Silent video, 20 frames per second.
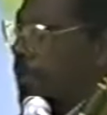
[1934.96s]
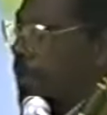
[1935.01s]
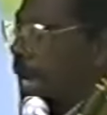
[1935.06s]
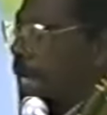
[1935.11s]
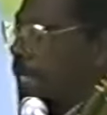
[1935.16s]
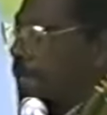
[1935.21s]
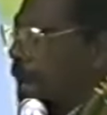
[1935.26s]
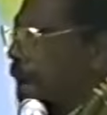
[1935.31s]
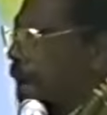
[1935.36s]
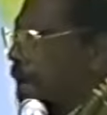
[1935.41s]
when
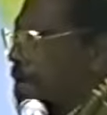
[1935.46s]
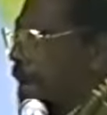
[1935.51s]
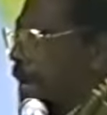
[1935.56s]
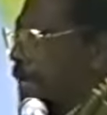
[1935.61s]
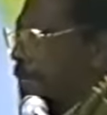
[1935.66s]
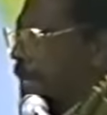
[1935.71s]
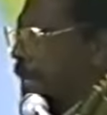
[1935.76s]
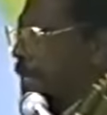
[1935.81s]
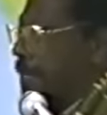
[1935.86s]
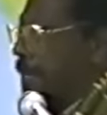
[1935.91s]
I talk
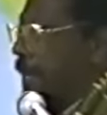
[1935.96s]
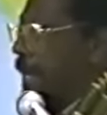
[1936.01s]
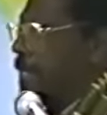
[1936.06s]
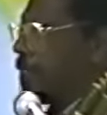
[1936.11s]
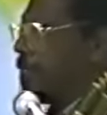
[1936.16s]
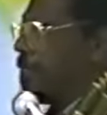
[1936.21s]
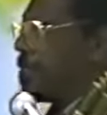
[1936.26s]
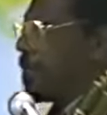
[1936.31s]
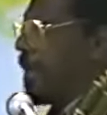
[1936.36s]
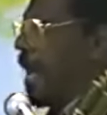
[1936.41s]
about the
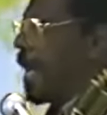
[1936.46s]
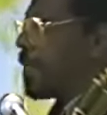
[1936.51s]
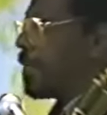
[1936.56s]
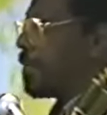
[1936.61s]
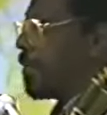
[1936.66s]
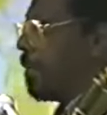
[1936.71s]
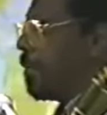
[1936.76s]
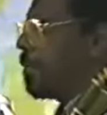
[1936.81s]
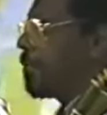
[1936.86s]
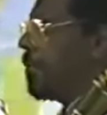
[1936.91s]
education of
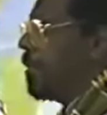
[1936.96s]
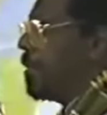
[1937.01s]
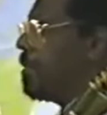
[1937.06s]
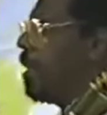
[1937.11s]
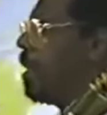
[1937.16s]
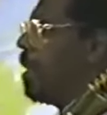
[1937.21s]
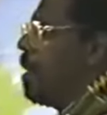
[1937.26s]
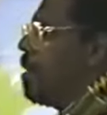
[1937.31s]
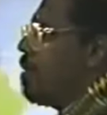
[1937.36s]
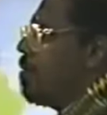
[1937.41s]
black children,